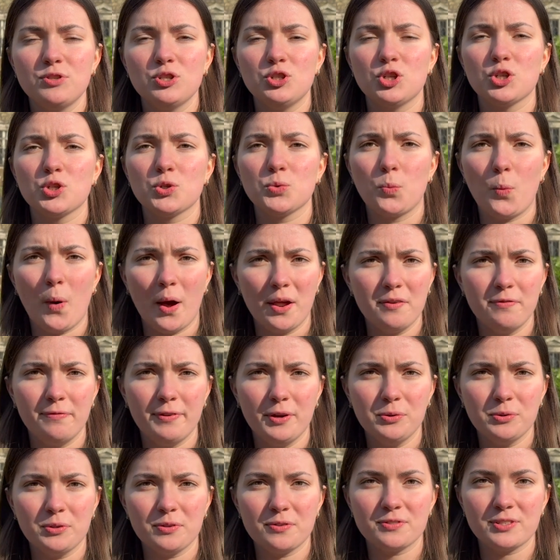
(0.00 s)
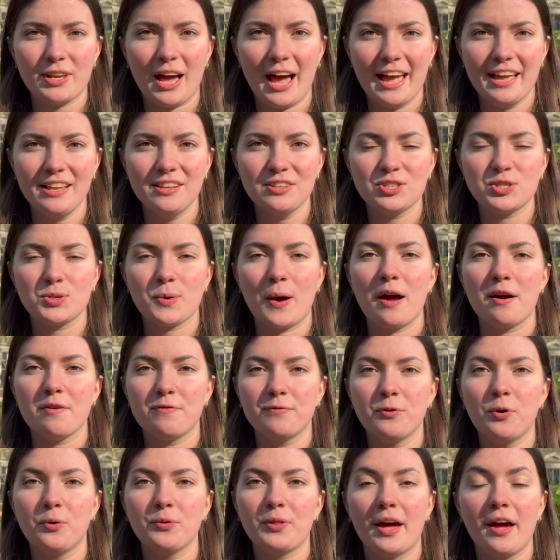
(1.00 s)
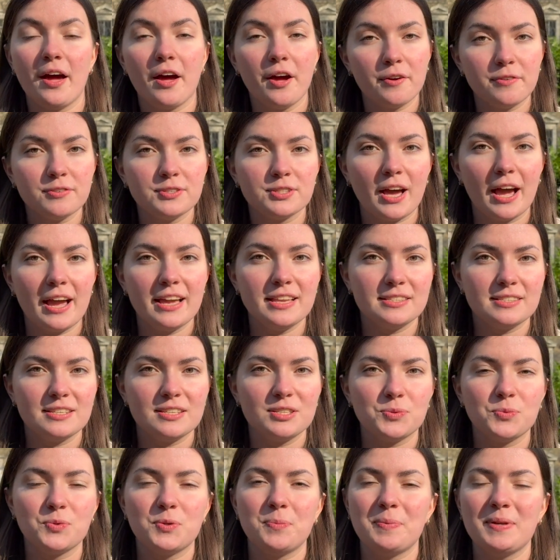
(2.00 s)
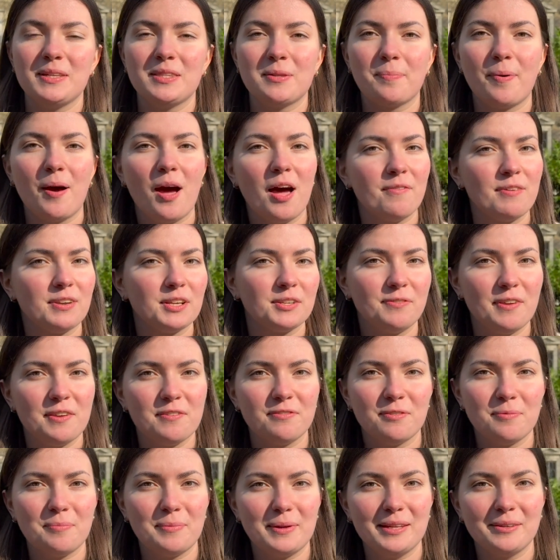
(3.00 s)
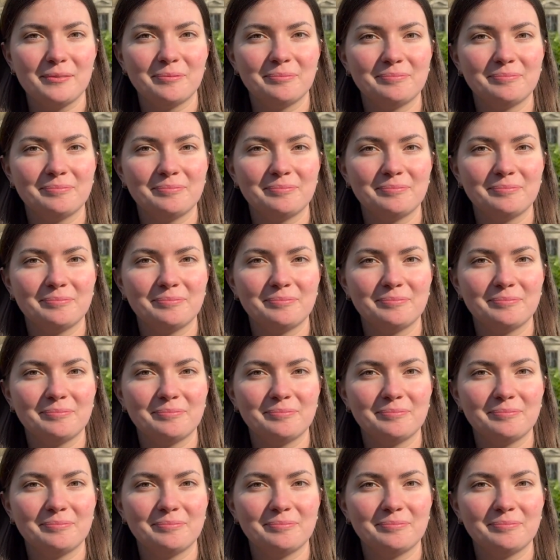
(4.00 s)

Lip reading: just one field of science, so I thought that Earth Sciences would be the perfect fit for me.